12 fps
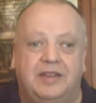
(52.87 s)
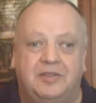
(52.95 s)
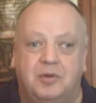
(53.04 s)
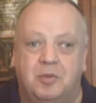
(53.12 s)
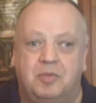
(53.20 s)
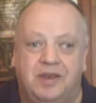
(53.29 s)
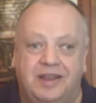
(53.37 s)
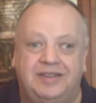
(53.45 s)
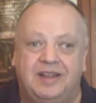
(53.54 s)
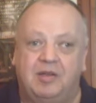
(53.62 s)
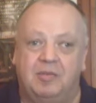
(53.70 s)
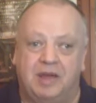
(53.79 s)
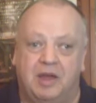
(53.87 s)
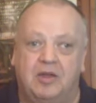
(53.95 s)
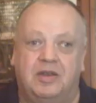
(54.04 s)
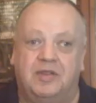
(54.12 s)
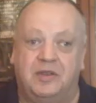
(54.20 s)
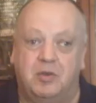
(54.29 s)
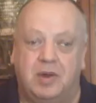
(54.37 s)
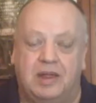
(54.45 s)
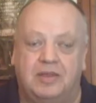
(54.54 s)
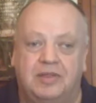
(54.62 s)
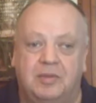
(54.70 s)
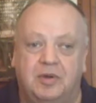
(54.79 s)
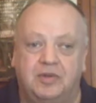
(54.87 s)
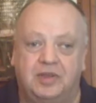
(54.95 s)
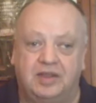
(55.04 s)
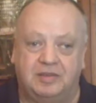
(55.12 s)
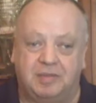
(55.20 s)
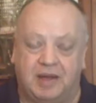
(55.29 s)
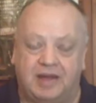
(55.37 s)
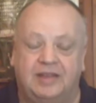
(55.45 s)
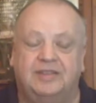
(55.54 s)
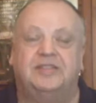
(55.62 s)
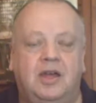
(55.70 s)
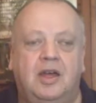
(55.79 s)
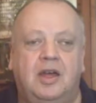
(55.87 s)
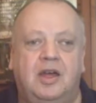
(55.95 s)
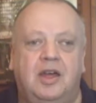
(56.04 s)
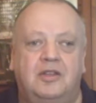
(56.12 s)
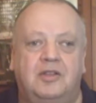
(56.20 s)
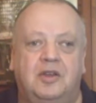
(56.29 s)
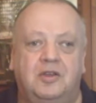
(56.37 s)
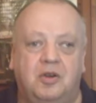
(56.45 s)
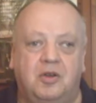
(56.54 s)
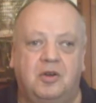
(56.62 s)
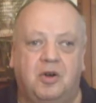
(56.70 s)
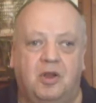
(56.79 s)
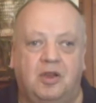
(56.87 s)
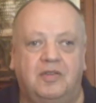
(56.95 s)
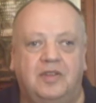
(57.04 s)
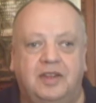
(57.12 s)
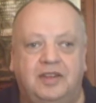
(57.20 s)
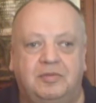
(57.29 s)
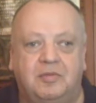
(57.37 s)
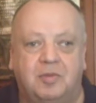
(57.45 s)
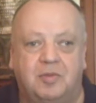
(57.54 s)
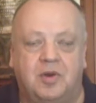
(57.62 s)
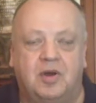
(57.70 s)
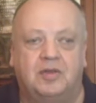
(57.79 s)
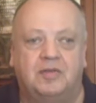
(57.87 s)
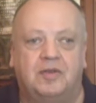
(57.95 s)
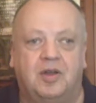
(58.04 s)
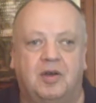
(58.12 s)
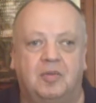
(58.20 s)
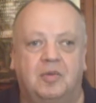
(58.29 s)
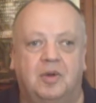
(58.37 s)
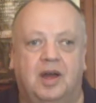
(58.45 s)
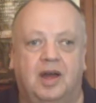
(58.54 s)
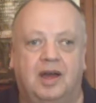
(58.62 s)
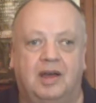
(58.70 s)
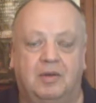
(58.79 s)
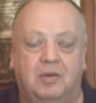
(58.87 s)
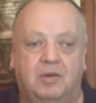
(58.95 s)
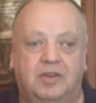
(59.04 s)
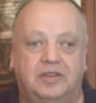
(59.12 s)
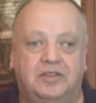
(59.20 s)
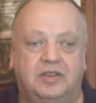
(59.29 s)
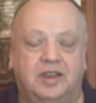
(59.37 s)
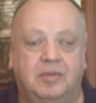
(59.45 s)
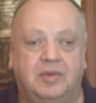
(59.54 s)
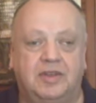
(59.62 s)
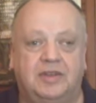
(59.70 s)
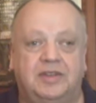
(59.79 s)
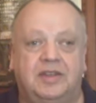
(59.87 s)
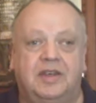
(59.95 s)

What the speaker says: So please help me out if you know anything about these bands. Now, not all of these were bought from Oldies Unlimited.